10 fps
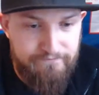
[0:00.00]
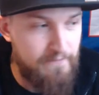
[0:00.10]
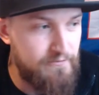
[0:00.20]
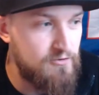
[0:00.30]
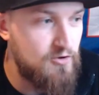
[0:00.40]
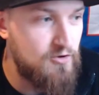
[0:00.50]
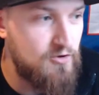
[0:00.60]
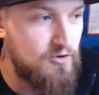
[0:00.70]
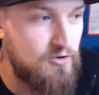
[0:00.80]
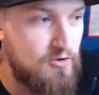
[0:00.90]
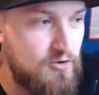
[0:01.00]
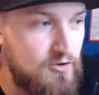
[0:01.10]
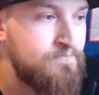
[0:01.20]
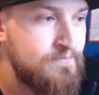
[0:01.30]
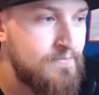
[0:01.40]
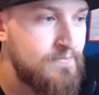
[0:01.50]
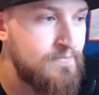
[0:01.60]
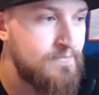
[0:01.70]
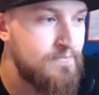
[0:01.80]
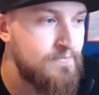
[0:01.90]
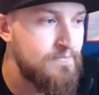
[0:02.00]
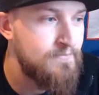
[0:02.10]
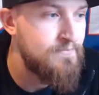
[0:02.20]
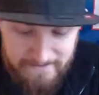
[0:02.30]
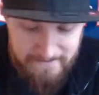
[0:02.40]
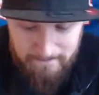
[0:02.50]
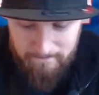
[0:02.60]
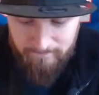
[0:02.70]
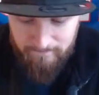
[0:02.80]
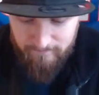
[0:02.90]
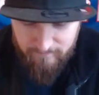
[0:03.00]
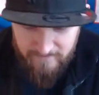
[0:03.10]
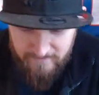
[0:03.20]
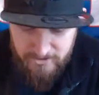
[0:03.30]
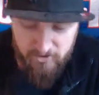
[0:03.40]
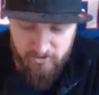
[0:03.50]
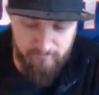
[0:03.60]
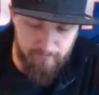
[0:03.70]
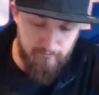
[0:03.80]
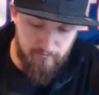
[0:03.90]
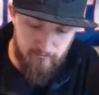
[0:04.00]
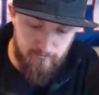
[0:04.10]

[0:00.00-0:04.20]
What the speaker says: that's my first qualm. Secondly, just